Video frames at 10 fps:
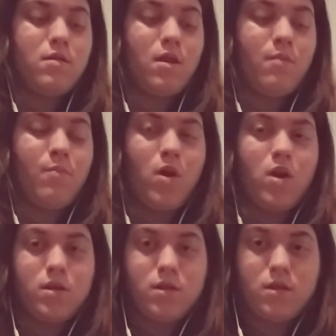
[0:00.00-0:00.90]
I
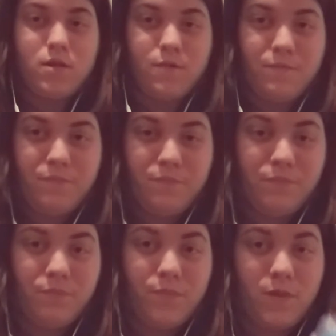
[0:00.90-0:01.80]
bought
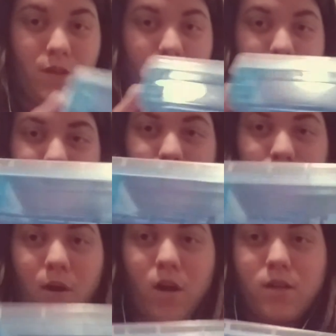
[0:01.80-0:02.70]
this little
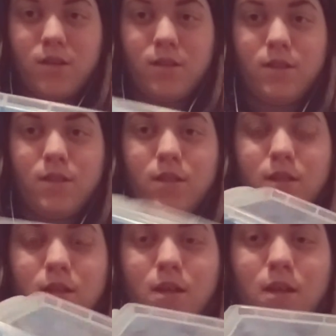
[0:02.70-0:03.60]
box.
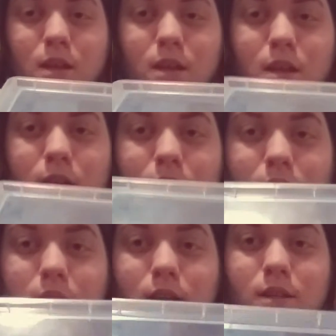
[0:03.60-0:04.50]

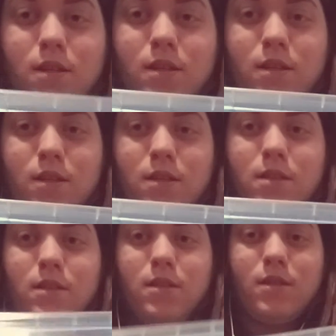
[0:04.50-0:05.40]
It
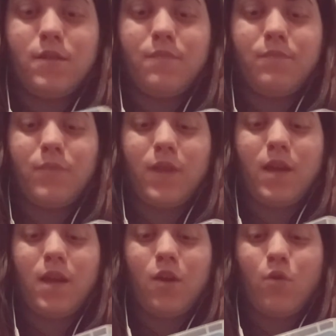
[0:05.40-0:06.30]
is
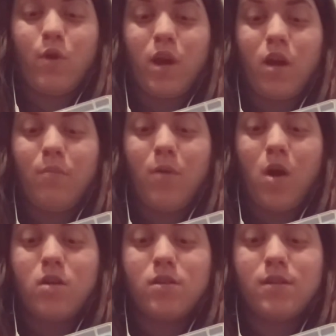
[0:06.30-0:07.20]
a crayon
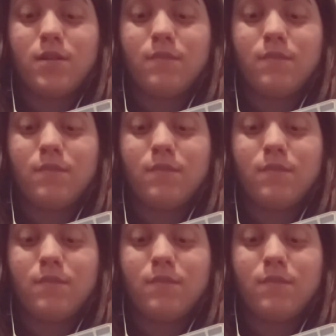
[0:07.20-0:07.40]
box